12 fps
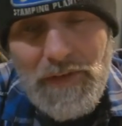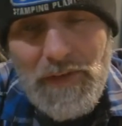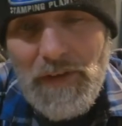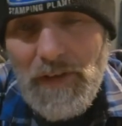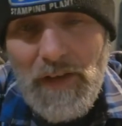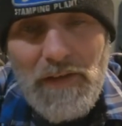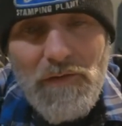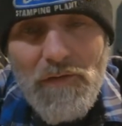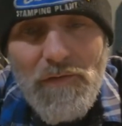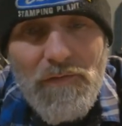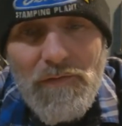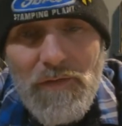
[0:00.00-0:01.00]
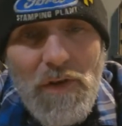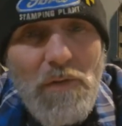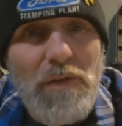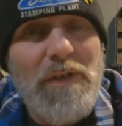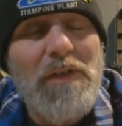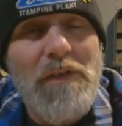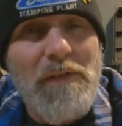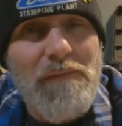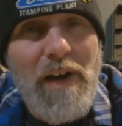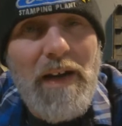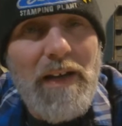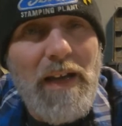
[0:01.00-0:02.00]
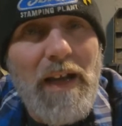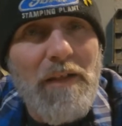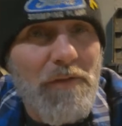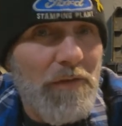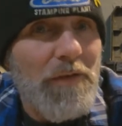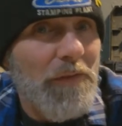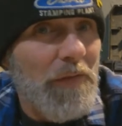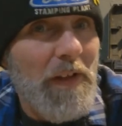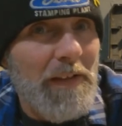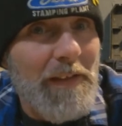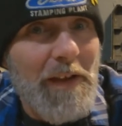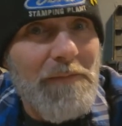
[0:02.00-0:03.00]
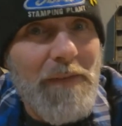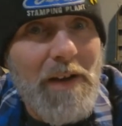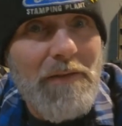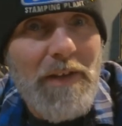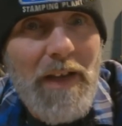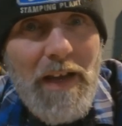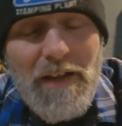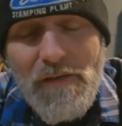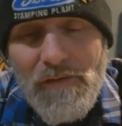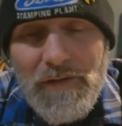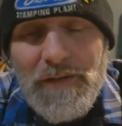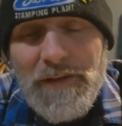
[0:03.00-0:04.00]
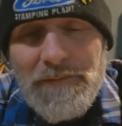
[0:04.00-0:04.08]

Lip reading: They just go until they find an answer or think they found the answer.